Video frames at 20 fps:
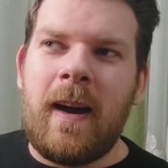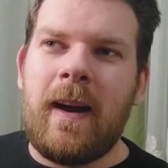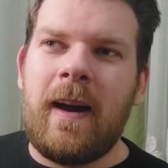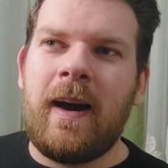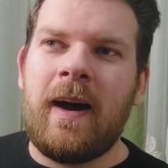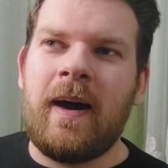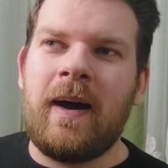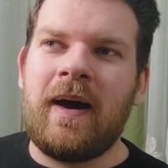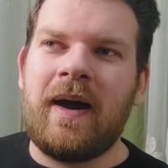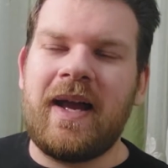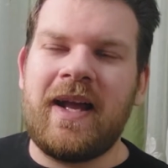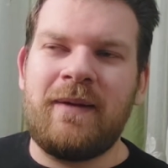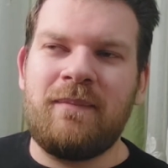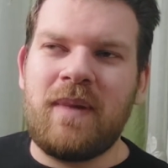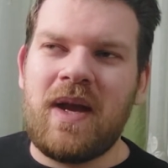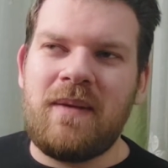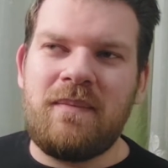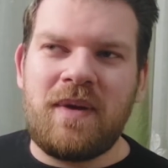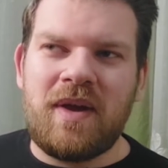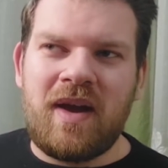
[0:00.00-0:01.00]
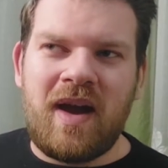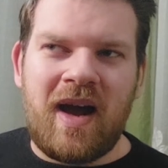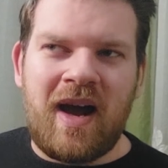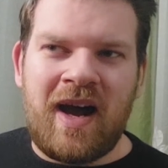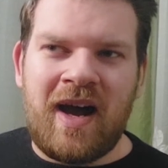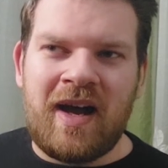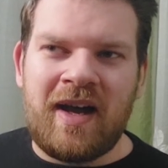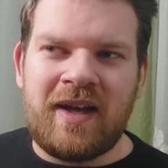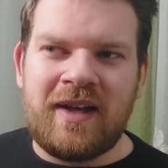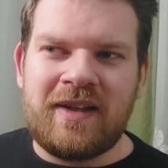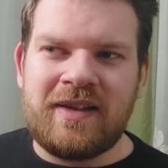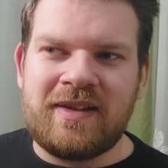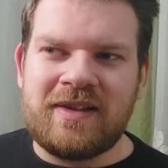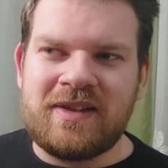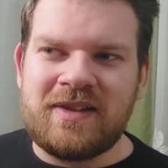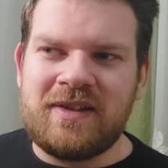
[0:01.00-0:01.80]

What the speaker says: and maybe I